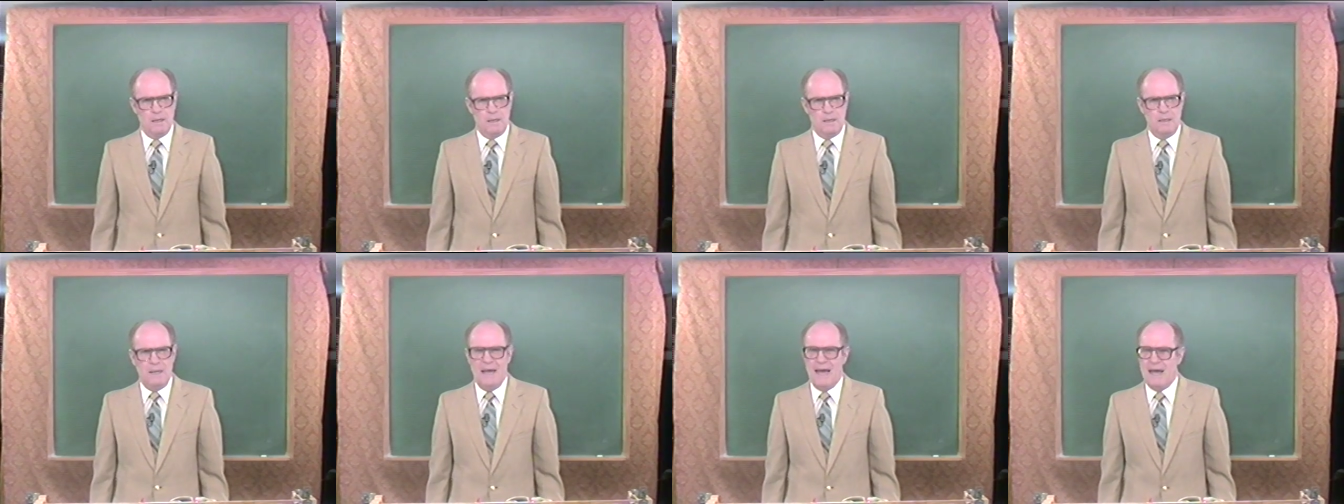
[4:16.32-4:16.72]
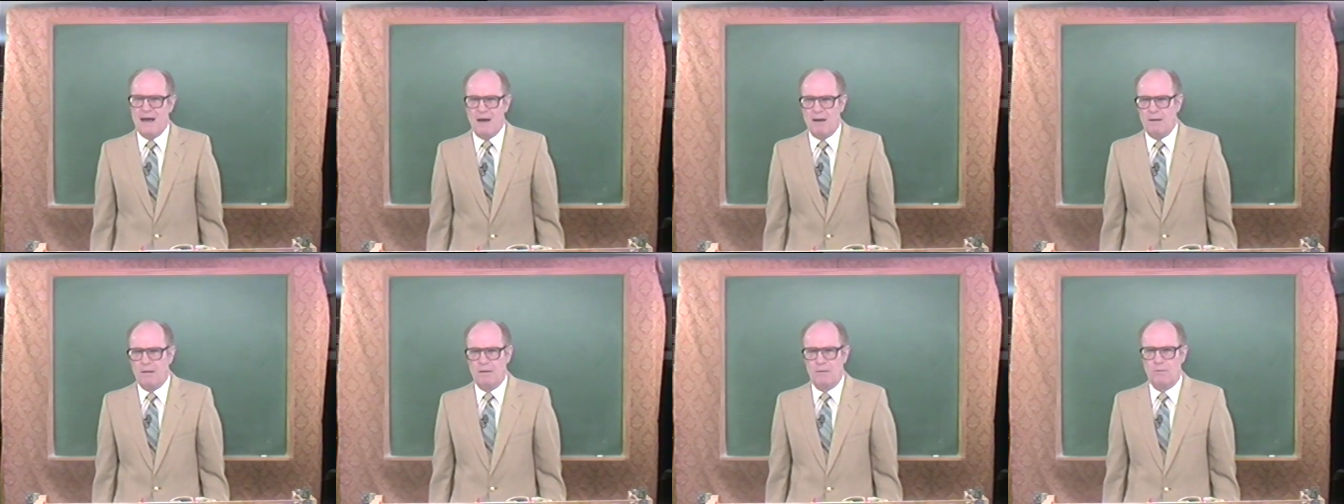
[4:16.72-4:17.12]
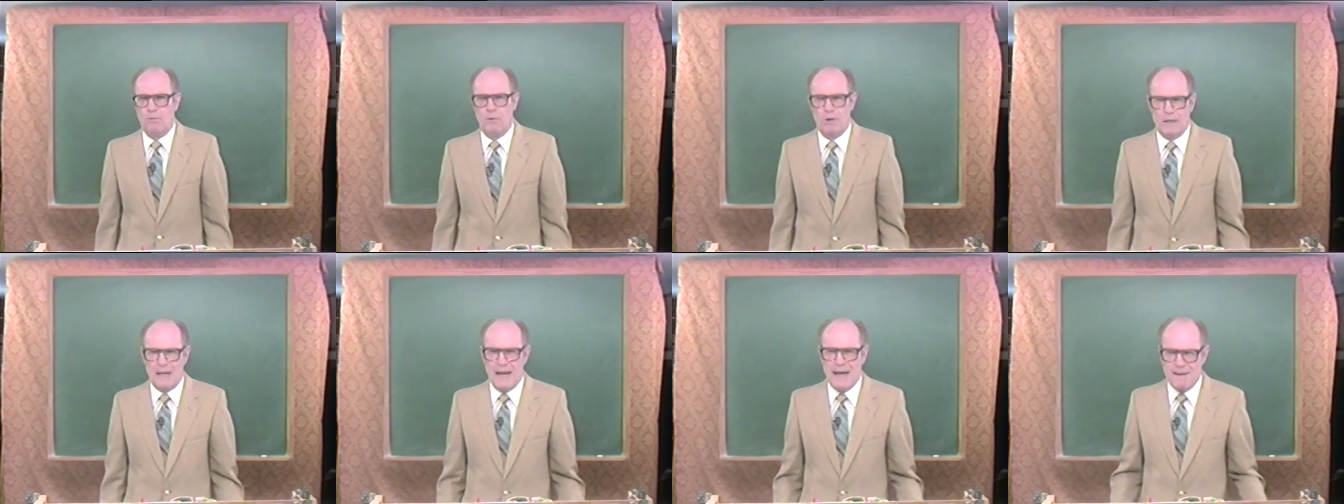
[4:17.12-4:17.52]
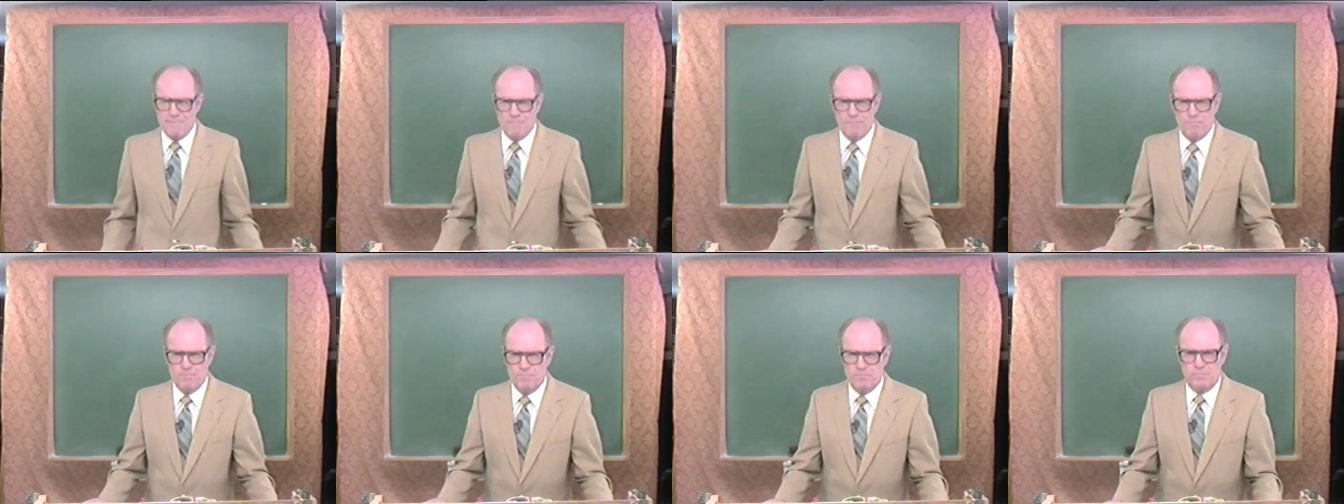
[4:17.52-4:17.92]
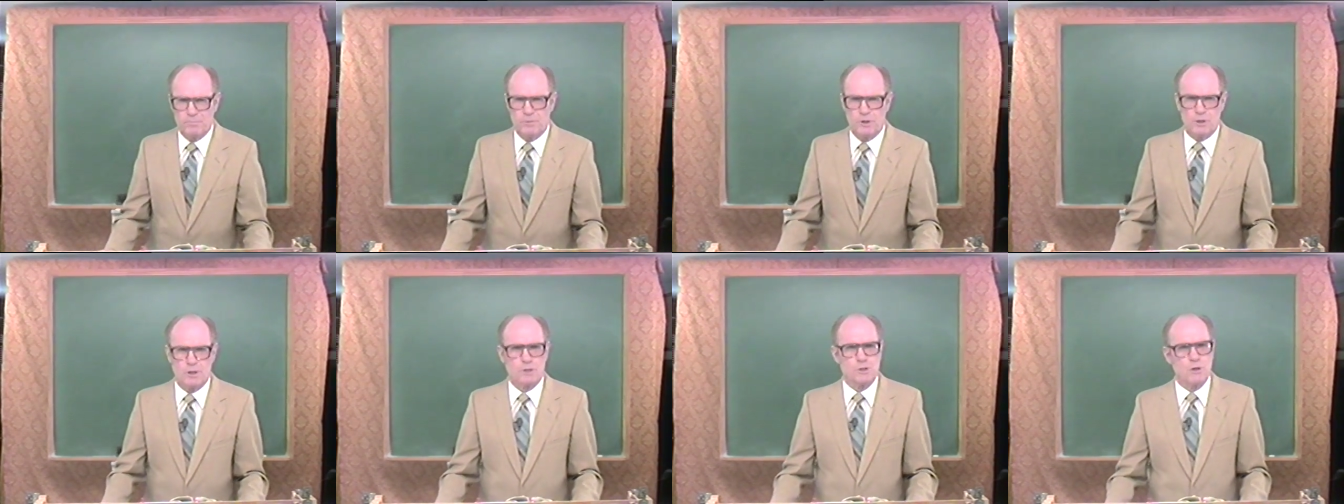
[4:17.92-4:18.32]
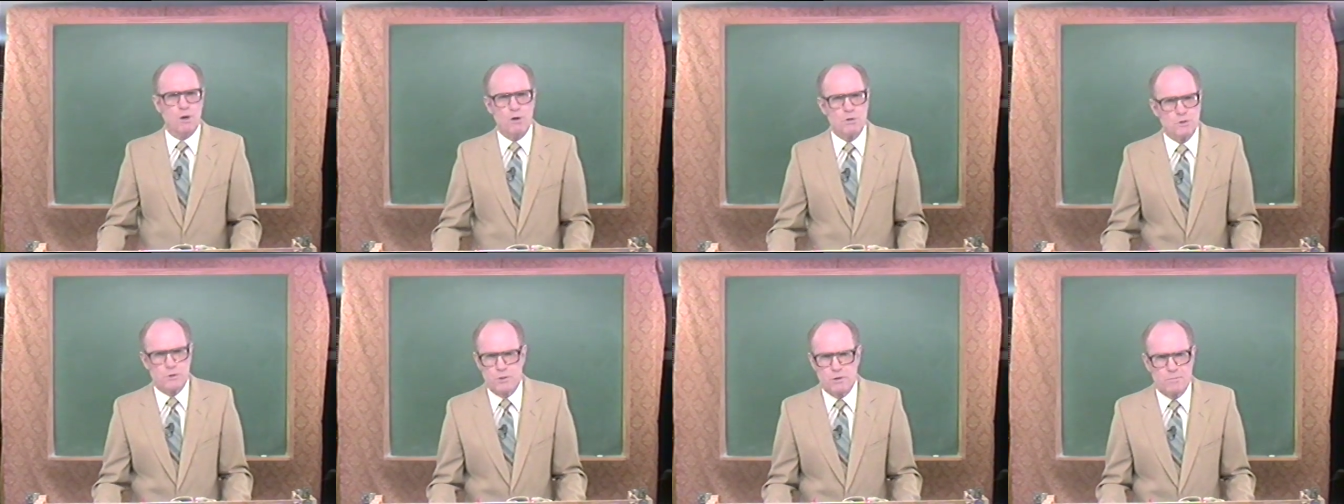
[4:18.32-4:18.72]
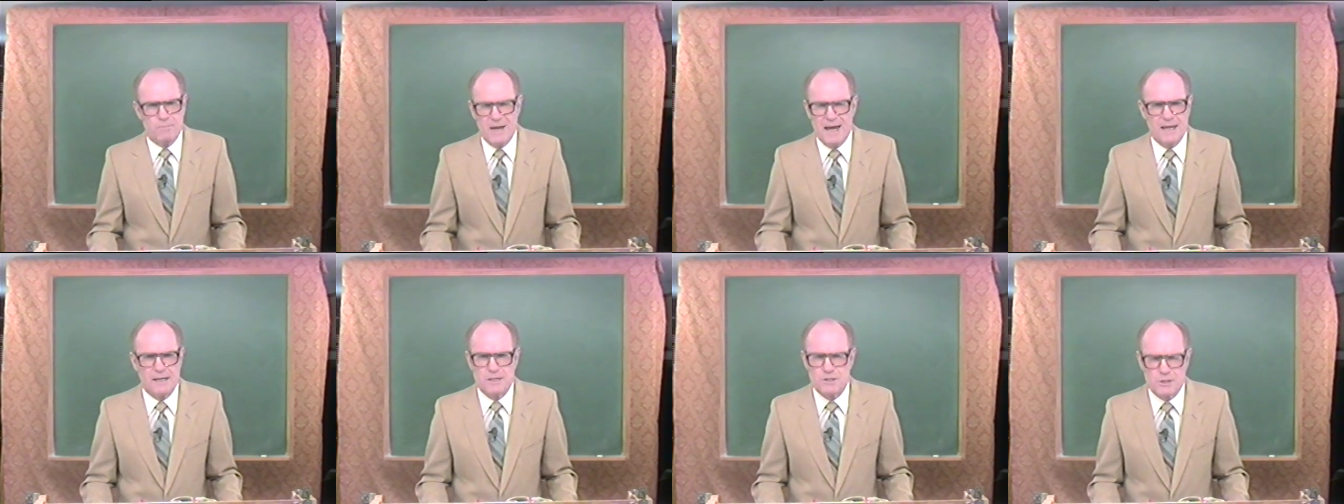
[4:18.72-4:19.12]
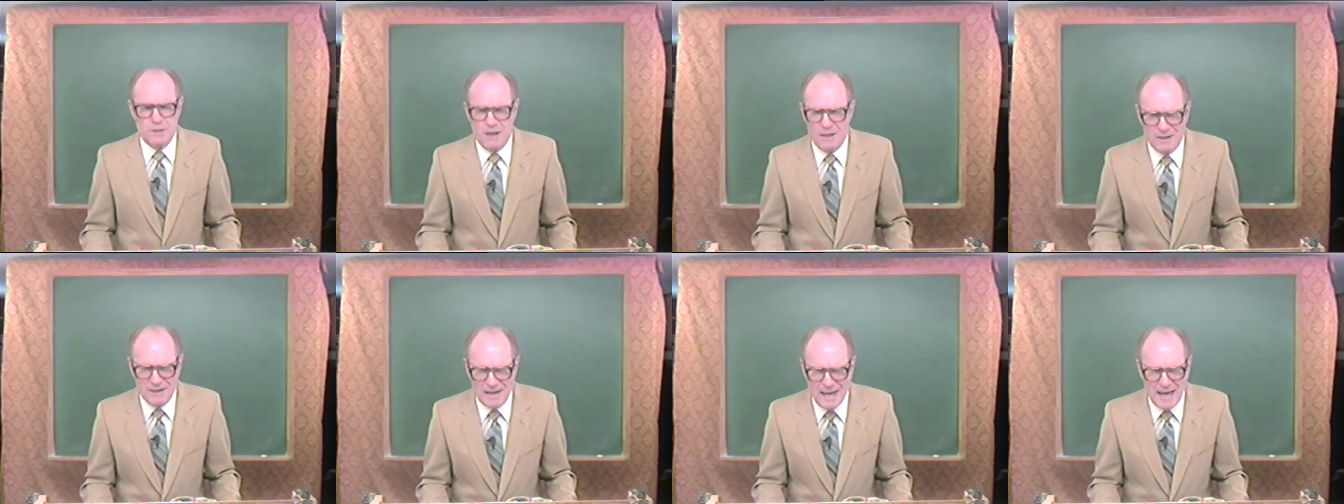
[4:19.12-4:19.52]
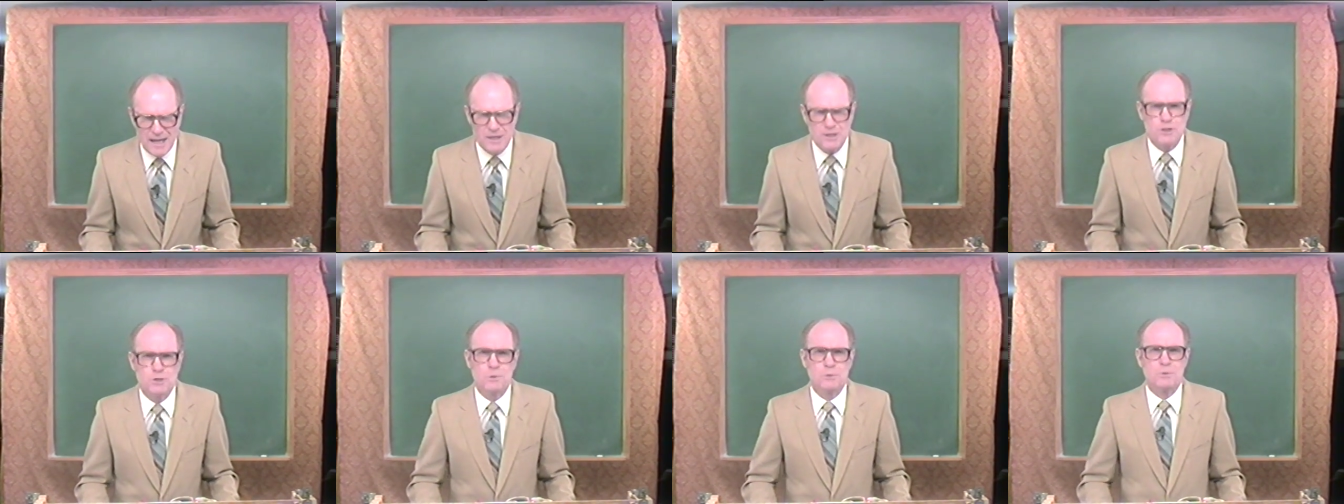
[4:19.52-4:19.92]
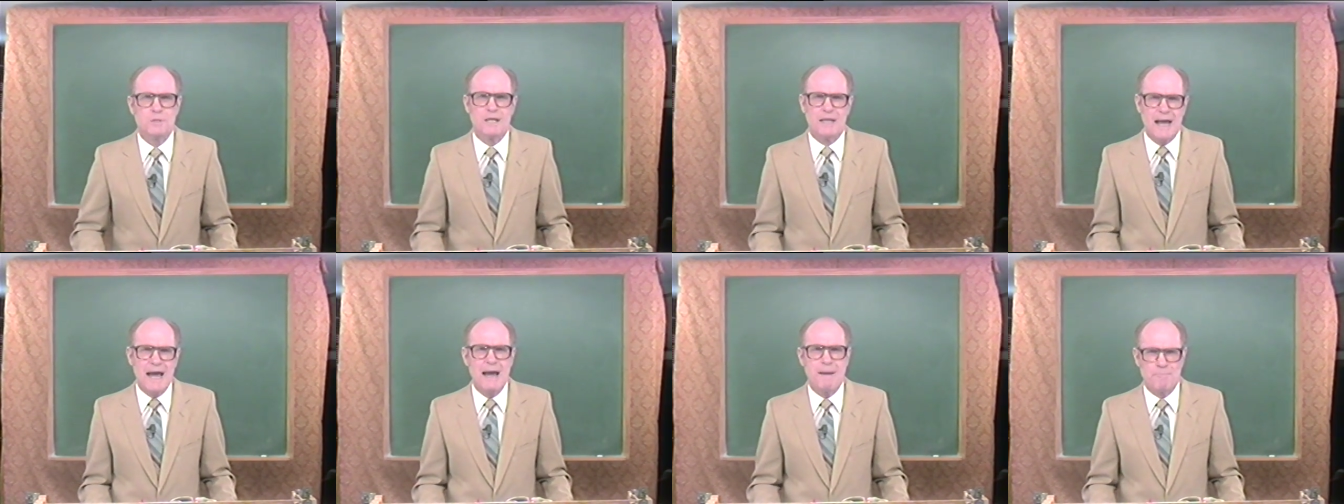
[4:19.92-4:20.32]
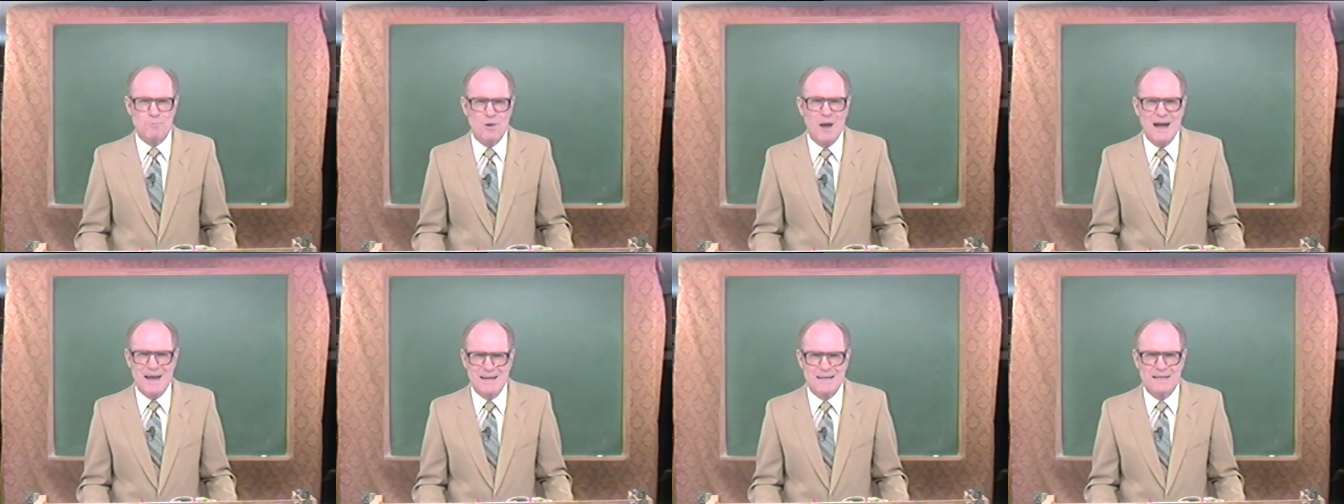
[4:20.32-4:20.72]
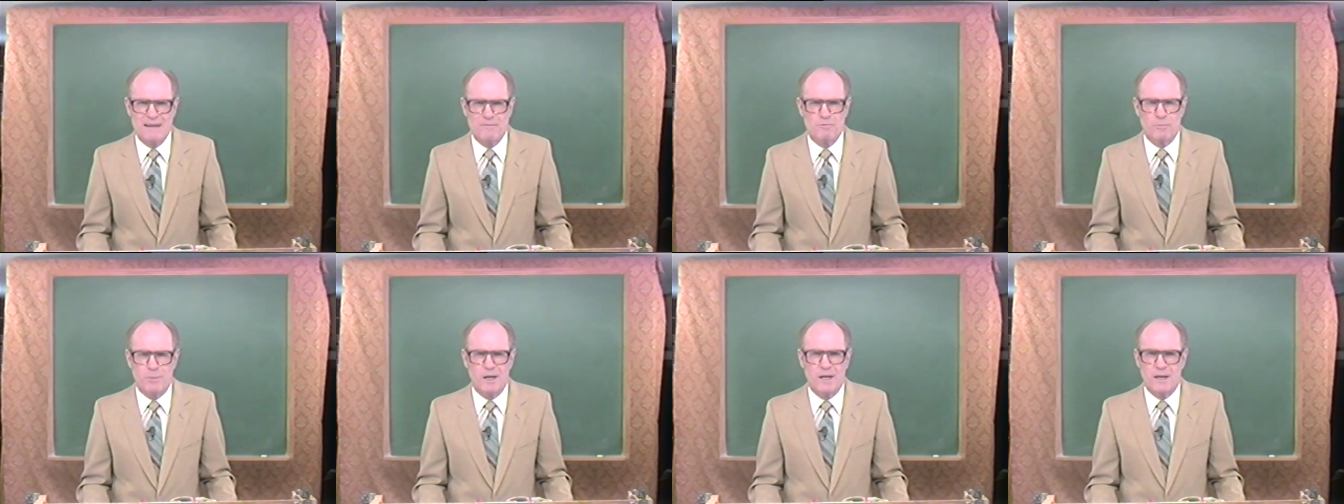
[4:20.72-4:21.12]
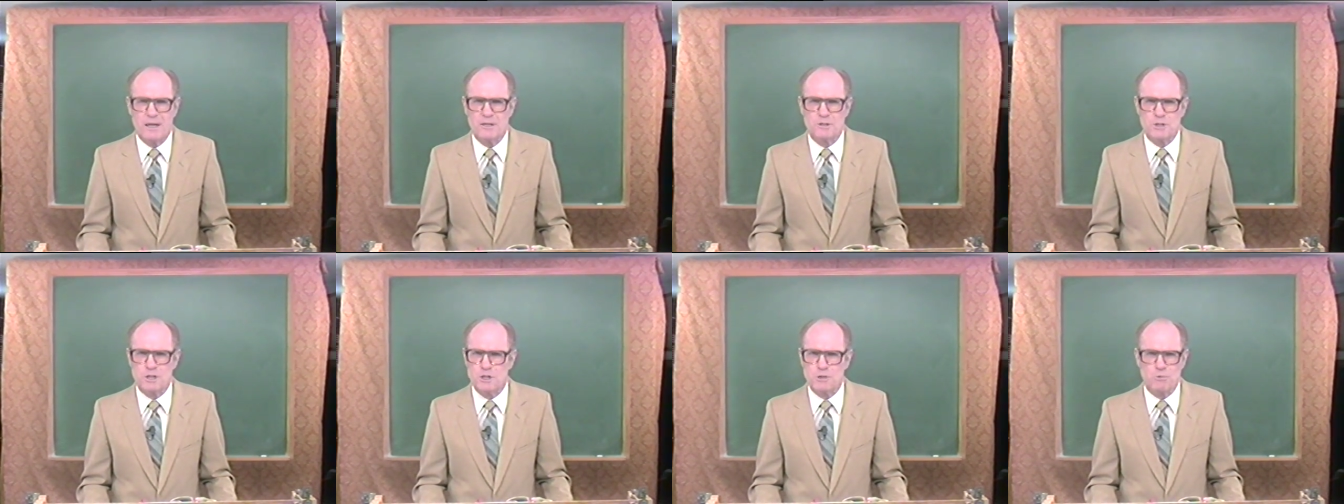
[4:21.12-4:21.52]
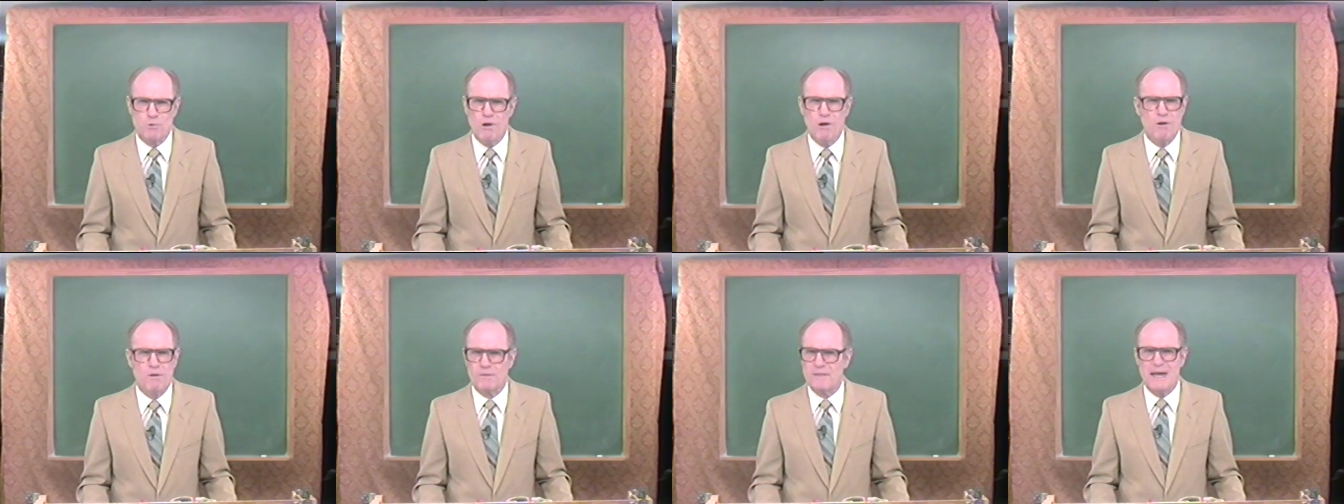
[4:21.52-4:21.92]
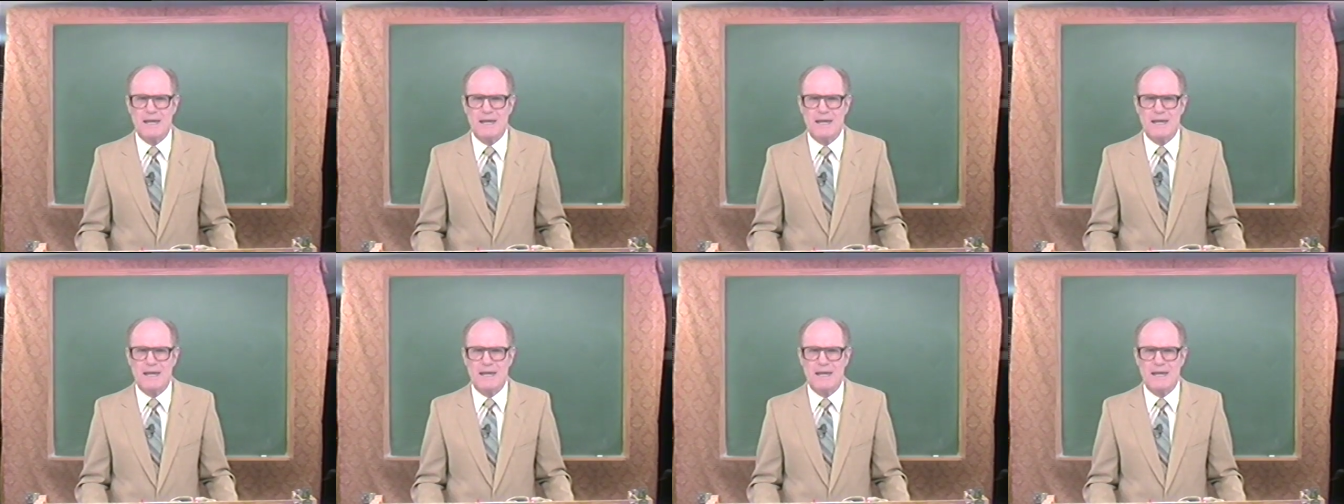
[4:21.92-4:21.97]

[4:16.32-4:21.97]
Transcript: Now, what I'm going to talk to you about is not an attitude that I'm right and everybody else is wrong.